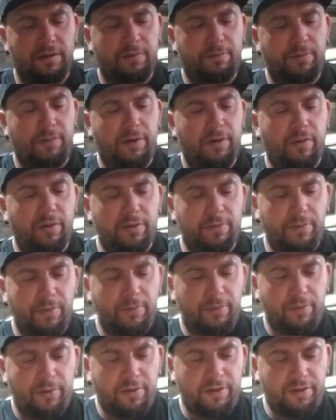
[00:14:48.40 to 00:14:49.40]
Bear with me,
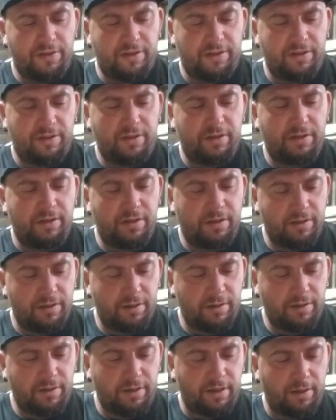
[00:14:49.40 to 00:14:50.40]
boys.
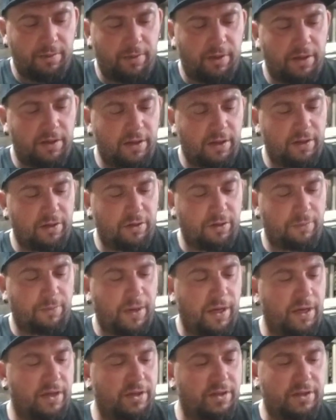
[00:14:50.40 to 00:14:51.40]
Damn Honda and their
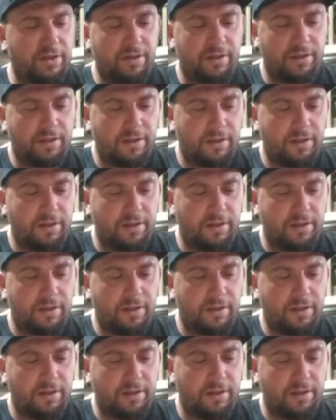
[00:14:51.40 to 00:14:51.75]
packaging.